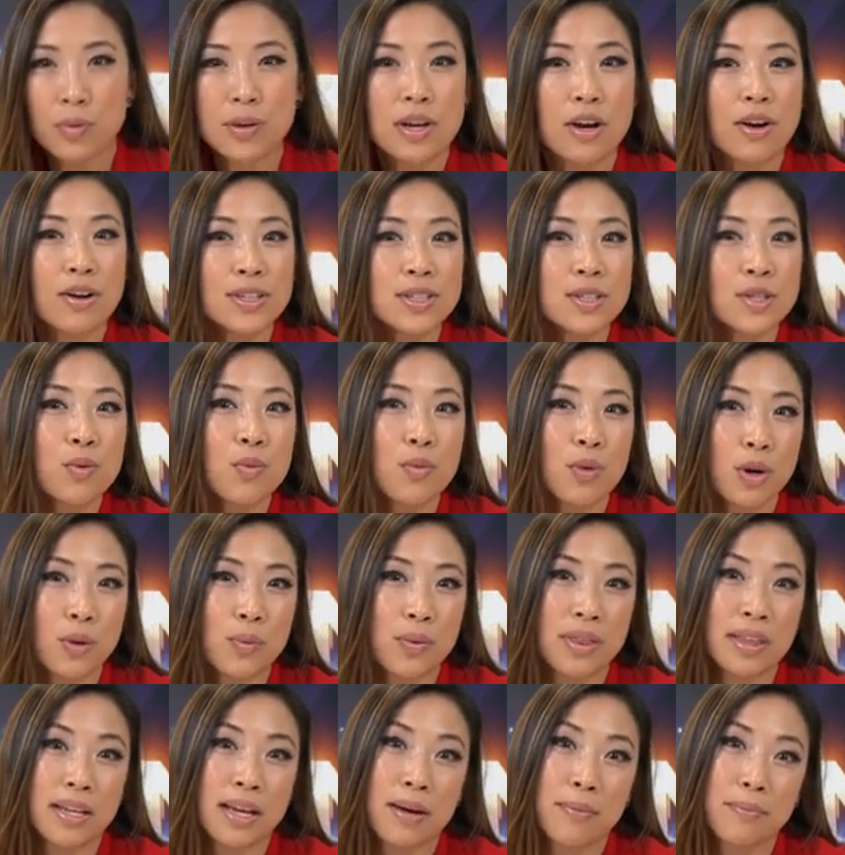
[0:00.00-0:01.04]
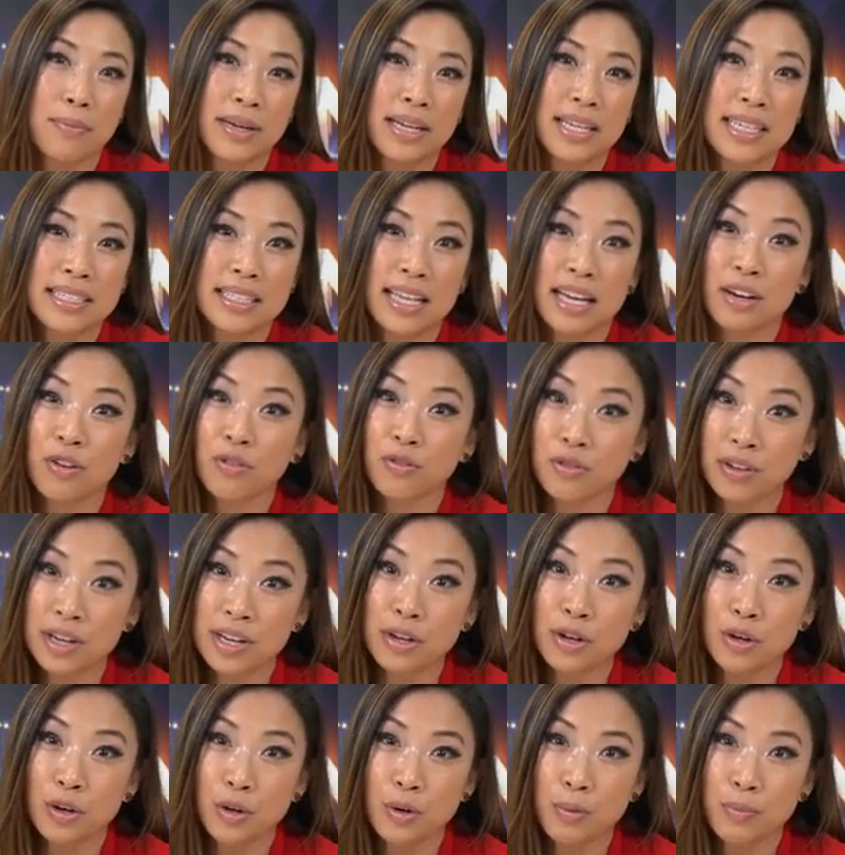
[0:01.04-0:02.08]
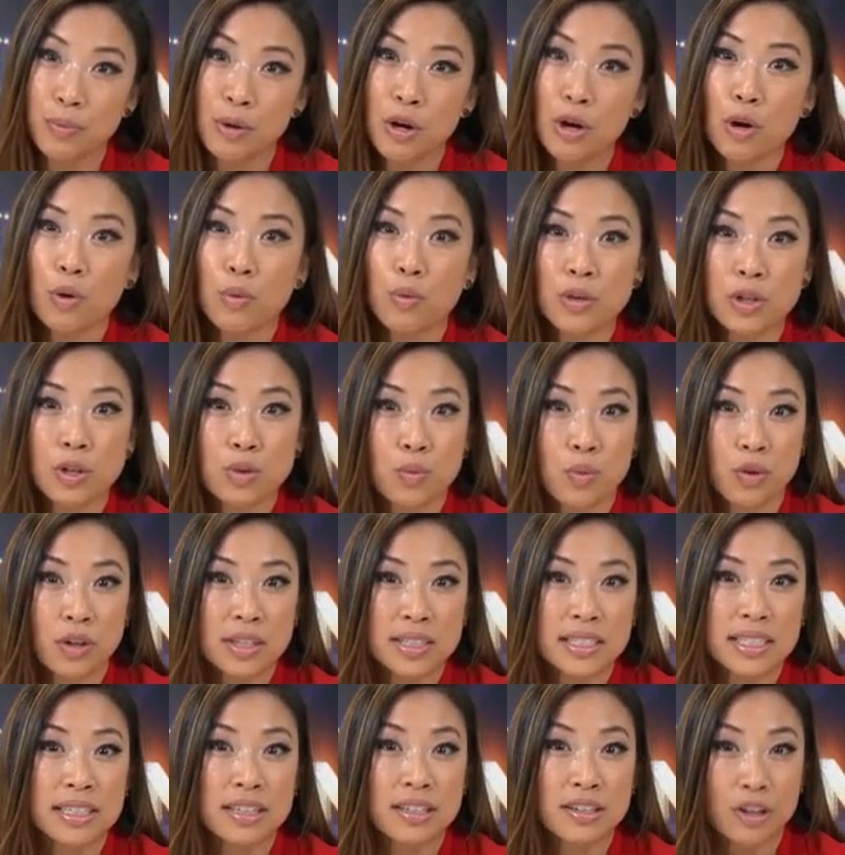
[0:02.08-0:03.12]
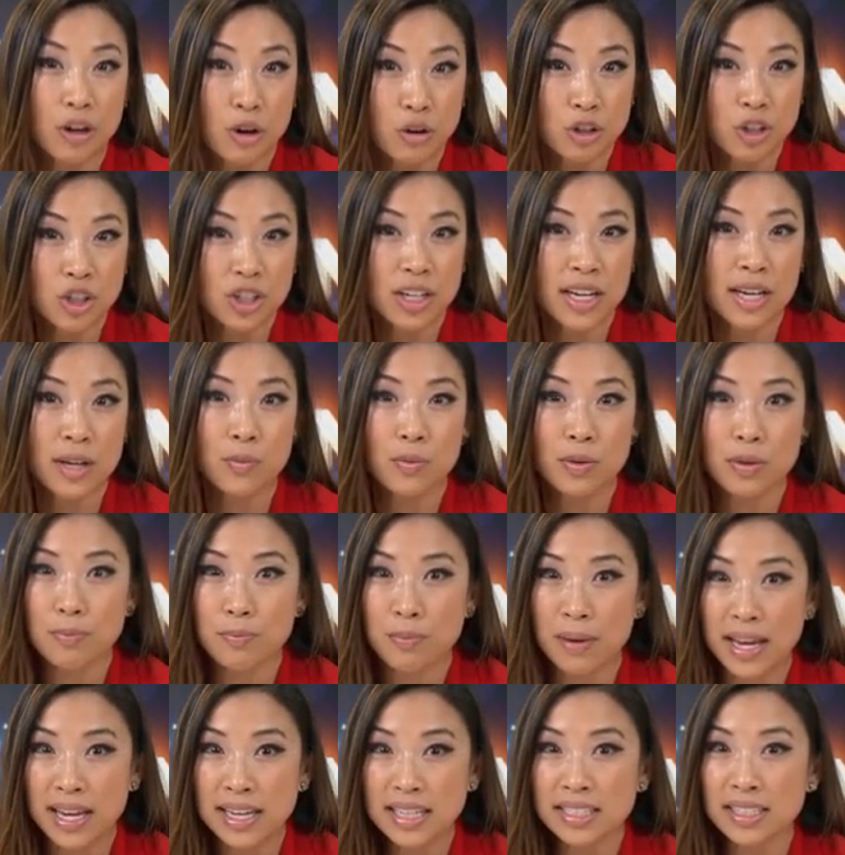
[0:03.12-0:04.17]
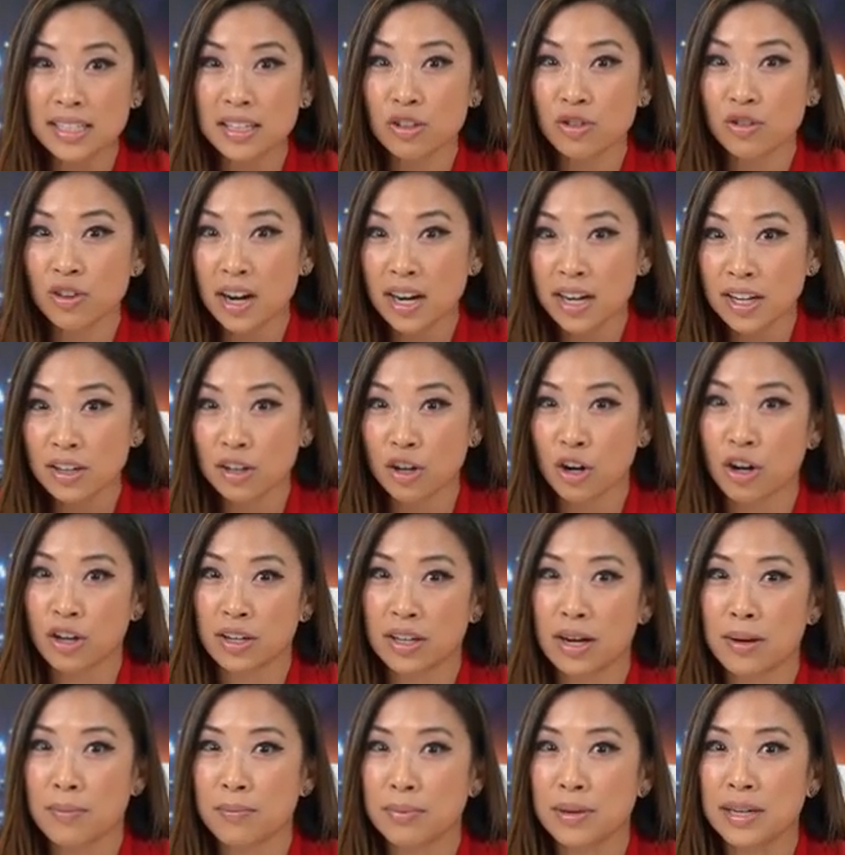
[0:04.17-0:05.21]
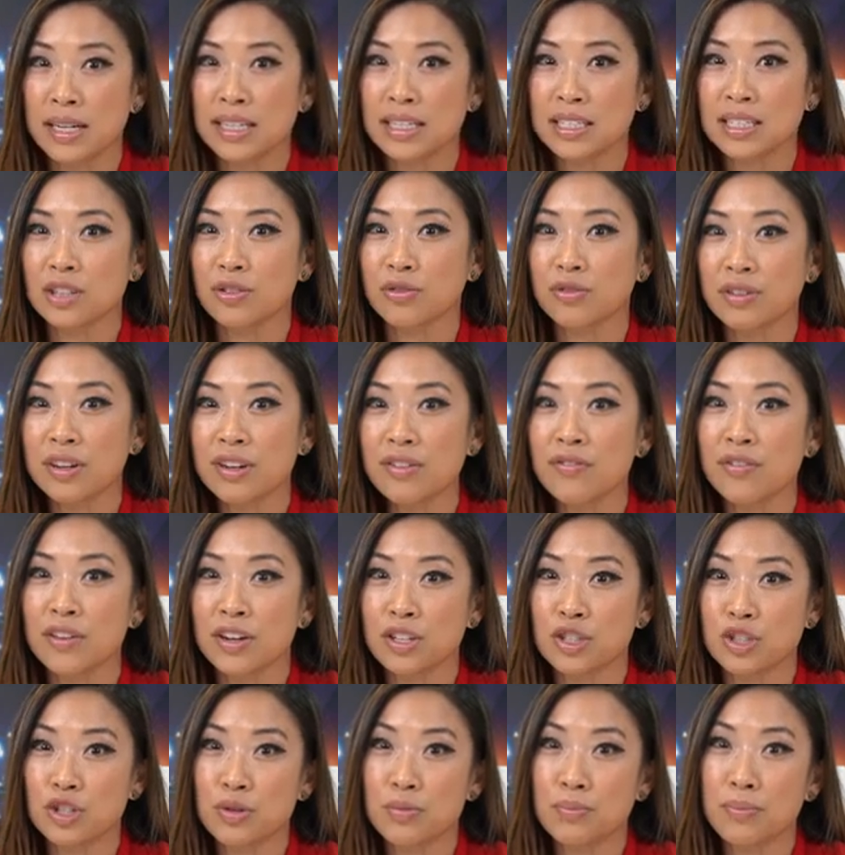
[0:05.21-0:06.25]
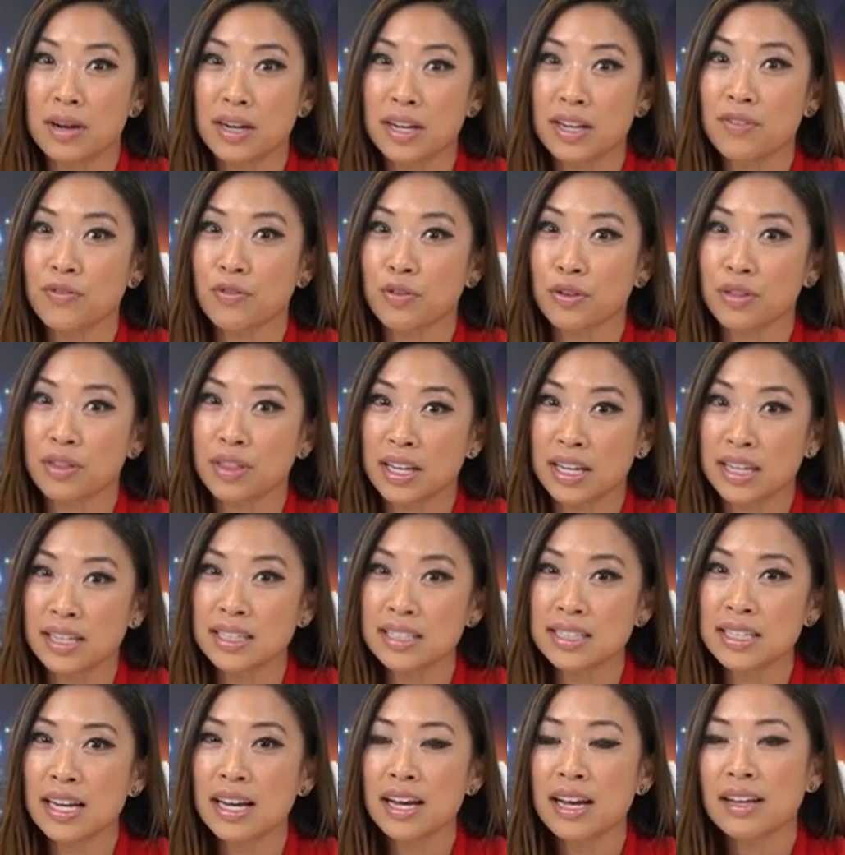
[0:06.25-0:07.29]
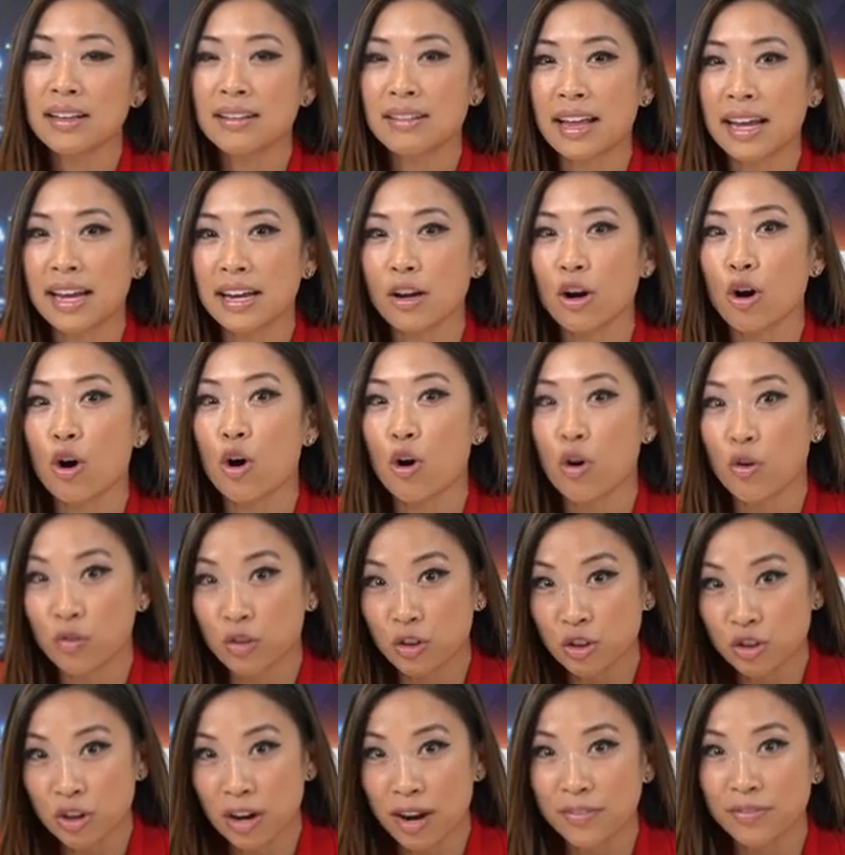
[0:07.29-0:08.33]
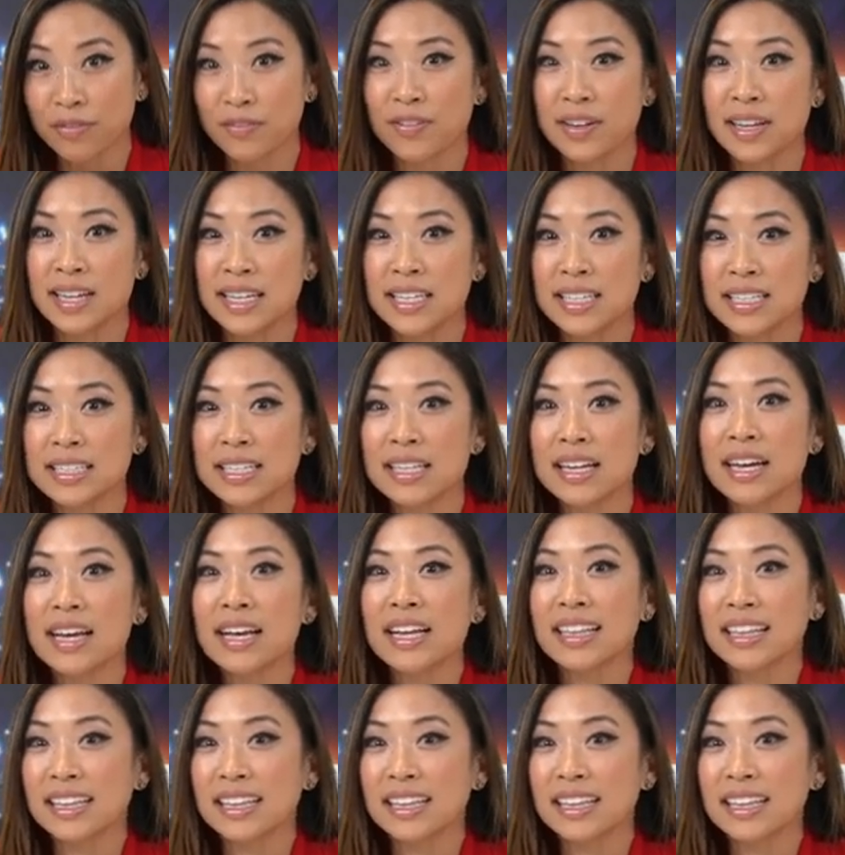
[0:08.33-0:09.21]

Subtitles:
We also work with companies like Recoup, which works to negotiate with banks and credit card companies to refund you money for things like overdraft fees,